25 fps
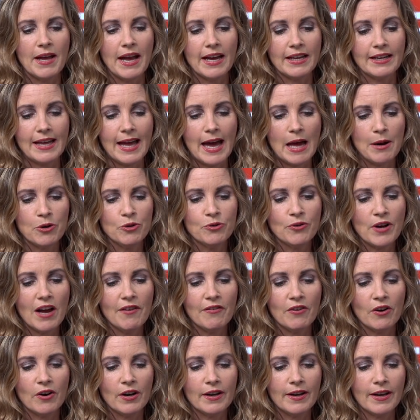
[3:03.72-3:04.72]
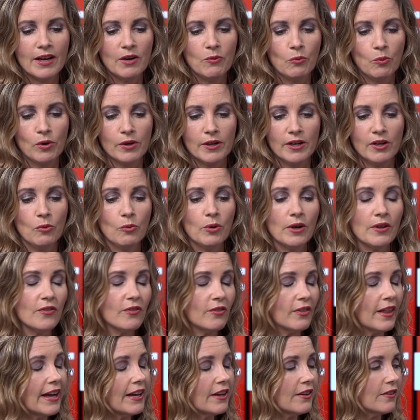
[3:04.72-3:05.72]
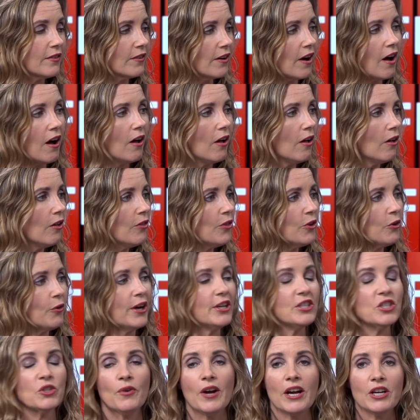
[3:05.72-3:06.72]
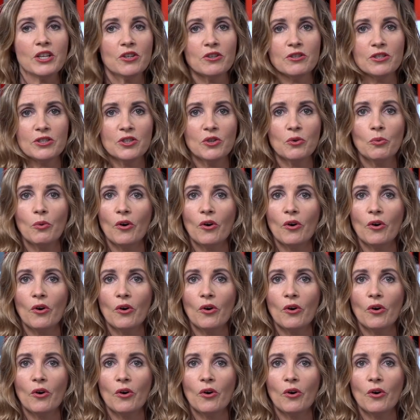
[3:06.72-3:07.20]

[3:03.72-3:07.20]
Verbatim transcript: yeah, and Adam Driver again working with like all the great directors in the